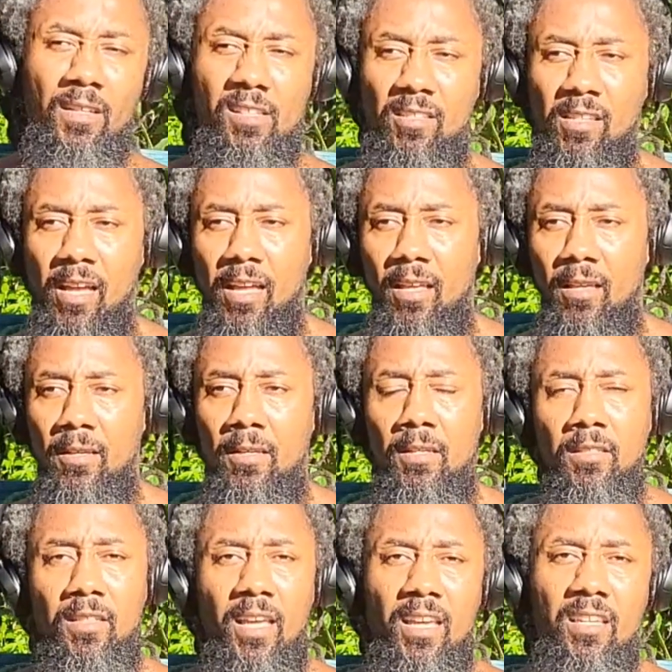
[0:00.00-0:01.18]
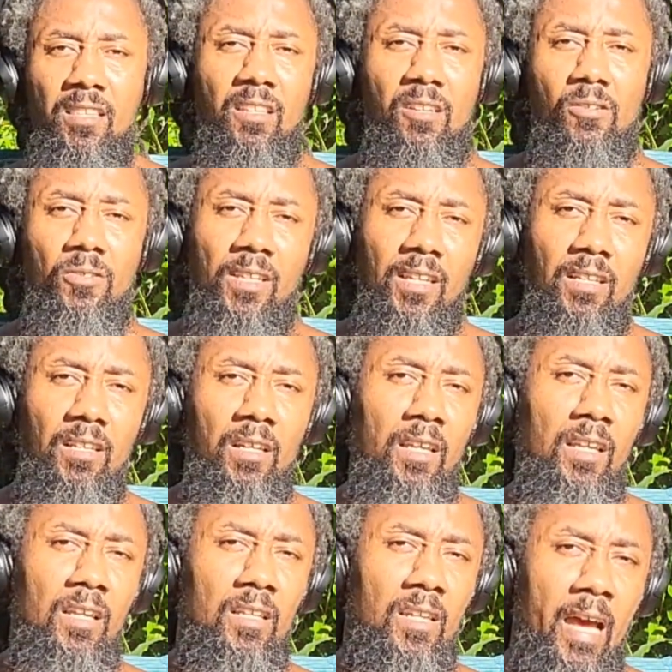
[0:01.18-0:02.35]
It's like they either gonna get it or
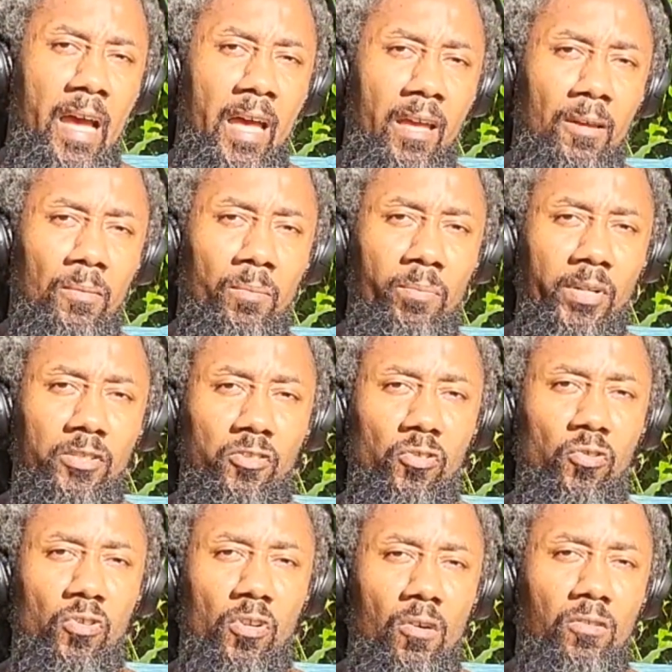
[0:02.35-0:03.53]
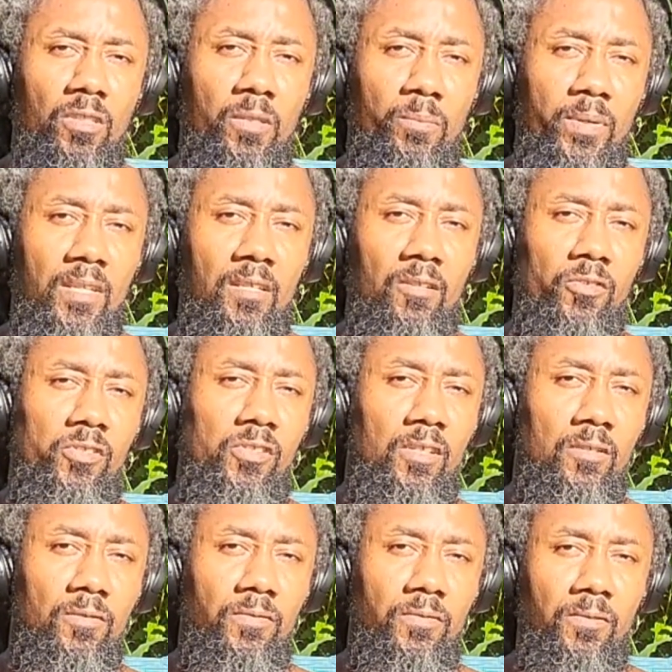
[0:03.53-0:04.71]
they not, but you can only be
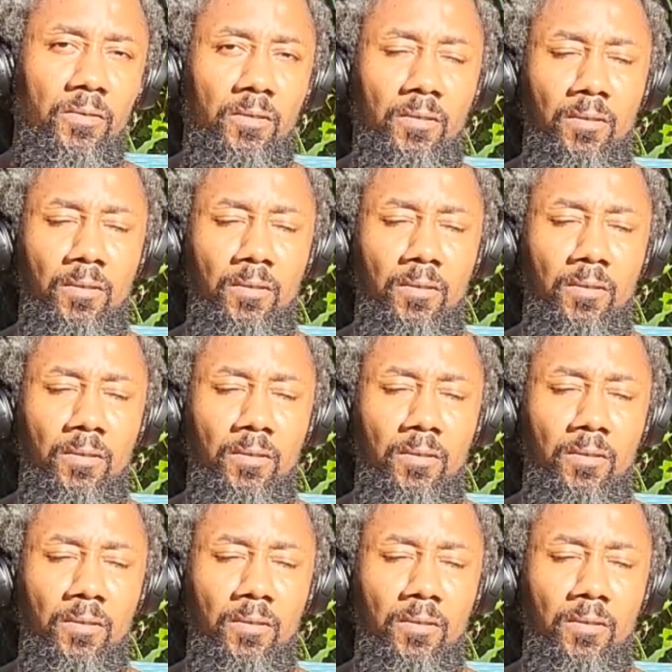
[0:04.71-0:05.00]
yourself.